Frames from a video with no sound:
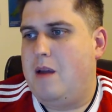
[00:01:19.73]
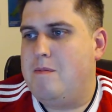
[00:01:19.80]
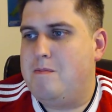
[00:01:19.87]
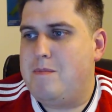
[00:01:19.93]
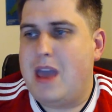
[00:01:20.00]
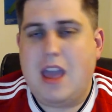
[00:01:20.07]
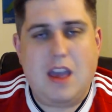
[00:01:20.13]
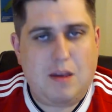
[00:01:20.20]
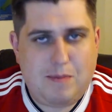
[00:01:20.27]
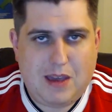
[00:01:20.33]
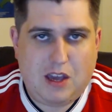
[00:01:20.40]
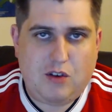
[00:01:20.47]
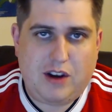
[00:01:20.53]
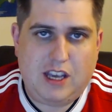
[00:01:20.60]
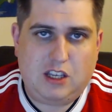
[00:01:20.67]

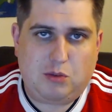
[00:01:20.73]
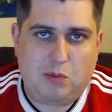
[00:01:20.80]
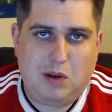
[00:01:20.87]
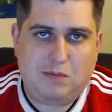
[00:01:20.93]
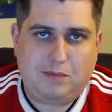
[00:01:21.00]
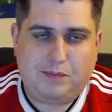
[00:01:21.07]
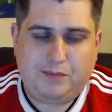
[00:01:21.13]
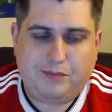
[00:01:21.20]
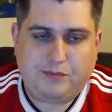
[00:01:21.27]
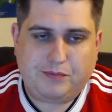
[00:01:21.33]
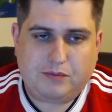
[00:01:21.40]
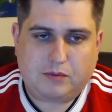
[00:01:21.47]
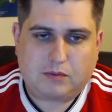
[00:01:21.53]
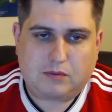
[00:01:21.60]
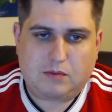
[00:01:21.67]
Maybe Griezmann.
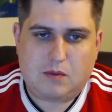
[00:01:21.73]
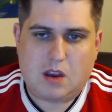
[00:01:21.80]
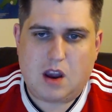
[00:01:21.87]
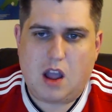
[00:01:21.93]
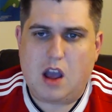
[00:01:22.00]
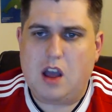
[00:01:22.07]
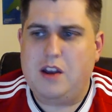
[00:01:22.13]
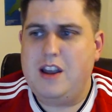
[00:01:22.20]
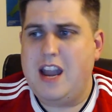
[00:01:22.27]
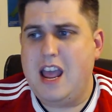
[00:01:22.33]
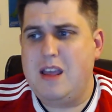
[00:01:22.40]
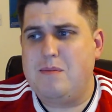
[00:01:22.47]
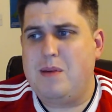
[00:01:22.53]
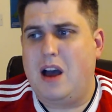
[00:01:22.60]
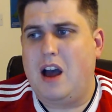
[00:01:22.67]

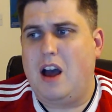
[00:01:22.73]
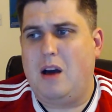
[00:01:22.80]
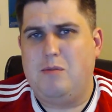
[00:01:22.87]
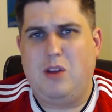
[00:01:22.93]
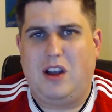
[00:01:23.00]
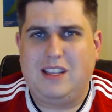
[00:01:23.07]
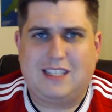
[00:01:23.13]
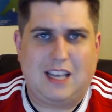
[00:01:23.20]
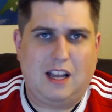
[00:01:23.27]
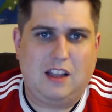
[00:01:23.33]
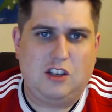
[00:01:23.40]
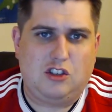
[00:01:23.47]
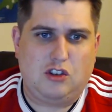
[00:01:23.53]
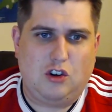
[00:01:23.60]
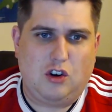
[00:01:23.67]
Neymar, I'm not
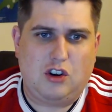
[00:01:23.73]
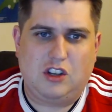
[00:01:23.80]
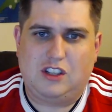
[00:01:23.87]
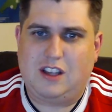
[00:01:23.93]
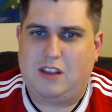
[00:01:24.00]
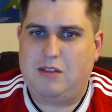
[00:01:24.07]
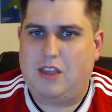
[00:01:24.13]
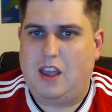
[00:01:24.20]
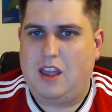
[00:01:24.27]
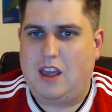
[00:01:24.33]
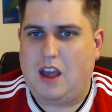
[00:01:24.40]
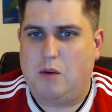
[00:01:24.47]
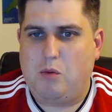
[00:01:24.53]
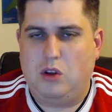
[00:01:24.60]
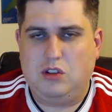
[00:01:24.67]
entirely sure, because I
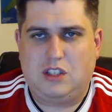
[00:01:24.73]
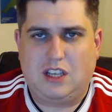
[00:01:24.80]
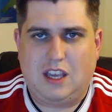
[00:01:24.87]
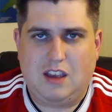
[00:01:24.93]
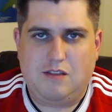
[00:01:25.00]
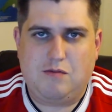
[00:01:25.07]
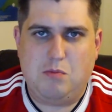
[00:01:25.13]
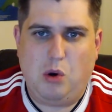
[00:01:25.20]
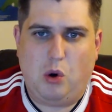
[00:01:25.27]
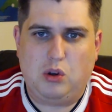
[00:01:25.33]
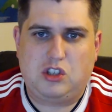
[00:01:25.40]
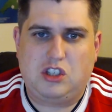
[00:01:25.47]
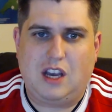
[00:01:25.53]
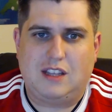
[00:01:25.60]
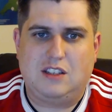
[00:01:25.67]
think I want to give
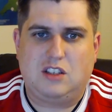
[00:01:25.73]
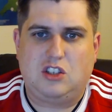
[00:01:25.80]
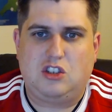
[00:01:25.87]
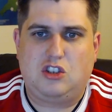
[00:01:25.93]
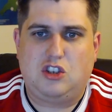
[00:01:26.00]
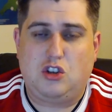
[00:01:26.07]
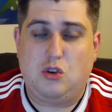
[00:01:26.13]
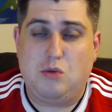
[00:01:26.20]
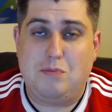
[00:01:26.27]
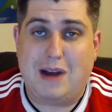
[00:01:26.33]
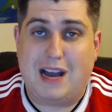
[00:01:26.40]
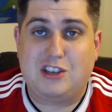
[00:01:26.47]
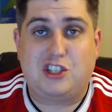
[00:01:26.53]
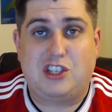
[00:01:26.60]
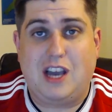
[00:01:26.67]
more chance to
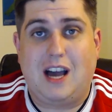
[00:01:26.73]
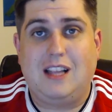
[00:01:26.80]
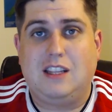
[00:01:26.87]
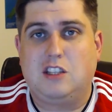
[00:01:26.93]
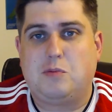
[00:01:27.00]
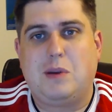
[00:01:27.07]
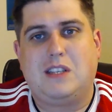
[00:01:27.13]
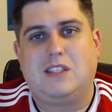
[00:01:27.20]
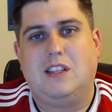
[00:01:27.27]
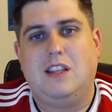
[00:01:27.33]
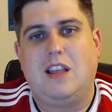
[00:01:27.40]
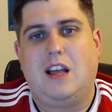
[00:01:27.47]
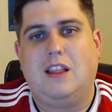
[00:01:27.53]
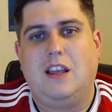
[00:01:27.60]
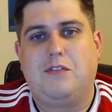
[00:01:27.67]
Martial,
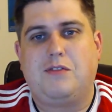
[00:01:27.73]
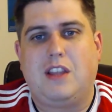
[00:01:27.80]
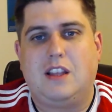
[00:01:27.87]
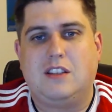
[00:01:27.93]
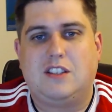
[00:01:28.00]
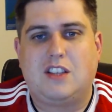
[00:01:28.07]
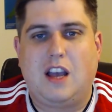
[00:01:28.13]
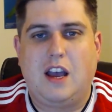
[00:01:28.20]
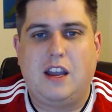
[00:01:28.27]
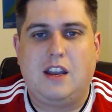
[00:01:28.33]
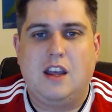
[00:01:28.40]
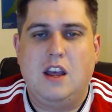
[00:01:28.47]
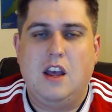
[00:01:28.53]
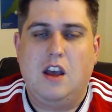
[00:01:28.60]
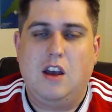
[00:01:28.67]
especially in that left-hand
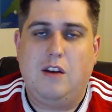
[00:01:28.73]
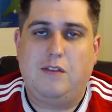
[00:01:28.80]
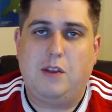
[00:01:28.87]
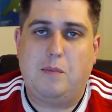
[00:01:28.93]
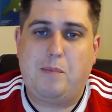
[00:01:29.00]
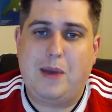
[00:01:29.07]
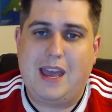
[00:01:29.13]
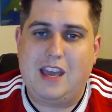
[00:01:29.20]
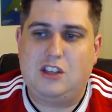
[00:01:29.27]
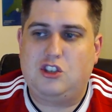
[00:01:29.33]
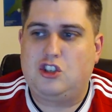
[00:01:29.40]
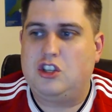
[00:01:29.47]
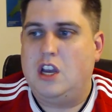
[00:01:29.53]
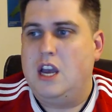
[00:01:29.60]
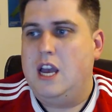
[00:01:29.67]
side of the
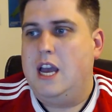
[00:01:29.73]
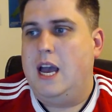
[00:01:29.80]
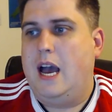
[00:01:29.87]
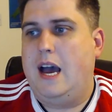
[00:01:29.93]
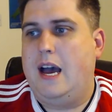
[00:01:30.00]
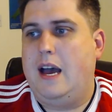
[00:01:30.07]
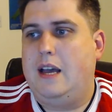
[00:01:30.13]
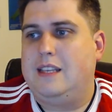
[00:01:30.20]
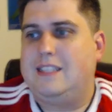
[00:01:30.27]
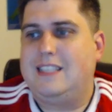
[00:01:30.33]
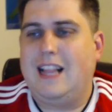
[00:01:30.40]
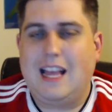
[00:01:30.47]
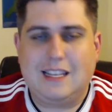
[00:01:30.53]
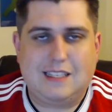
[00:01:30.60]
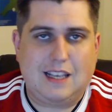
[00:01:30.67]
pitch.
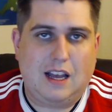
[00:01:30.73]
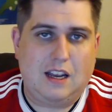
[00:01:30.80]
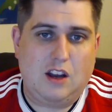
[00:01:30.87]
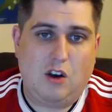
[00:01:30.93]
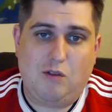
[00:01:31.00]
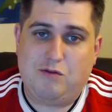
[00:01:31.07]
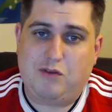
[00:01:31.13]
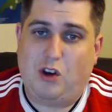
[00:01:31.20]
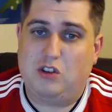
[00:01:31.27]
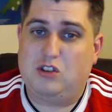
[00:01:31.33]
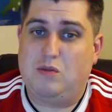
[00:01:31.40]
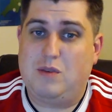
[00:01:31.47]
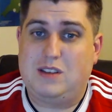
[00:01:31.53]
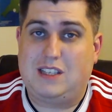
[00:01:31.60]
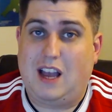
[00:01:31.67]
Zlatan,
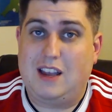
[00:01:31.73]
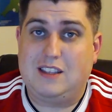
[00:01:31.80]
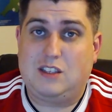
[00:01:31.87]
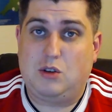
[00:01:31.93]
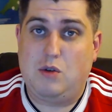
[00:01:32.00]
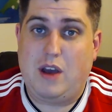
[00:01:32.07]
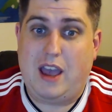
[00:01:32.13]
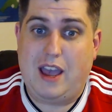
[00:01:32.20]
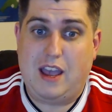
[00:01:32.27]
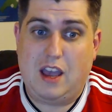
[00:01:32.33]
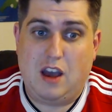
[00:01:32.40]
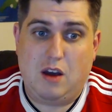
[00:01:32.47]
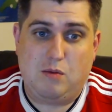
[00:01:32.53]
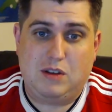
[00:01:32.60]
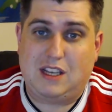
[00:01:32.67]
unfortunately, we
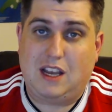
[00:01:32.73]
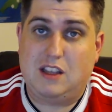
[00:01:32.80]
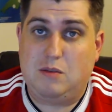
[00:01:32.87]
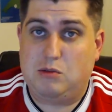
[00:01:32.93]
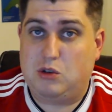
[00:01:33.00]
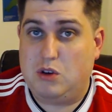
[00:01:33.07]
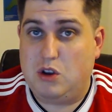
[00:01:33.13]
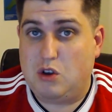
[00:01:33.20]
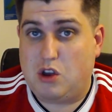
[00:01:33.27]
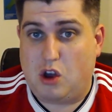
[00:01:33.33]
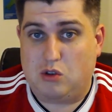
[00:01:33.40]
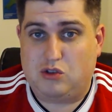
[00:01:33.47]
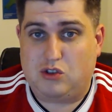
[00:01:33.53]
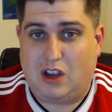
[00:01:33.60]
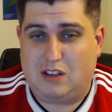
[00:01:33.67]
signed him to a new
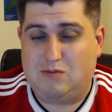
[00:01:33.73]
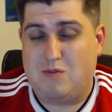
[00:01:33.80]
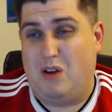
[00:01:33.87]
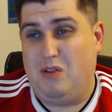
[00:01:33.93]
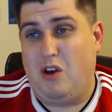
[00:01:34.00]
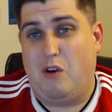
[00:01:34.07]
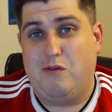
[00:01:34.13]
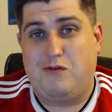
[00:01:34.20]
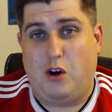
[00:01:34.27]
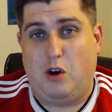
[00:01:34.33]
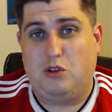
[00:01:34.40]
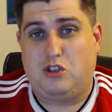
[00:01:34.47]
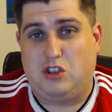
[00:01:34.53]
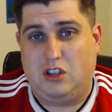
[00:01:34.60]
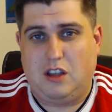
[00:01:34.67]
contract. Well, not
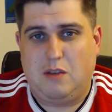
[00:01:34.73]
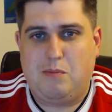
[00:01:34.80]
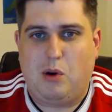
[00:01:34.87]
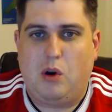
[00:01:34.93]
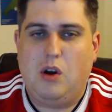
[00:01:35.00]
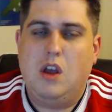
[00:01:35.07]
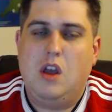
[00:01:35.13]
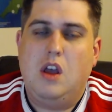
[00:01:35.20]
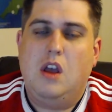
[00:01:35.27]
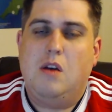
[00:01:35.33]
unfortunately, but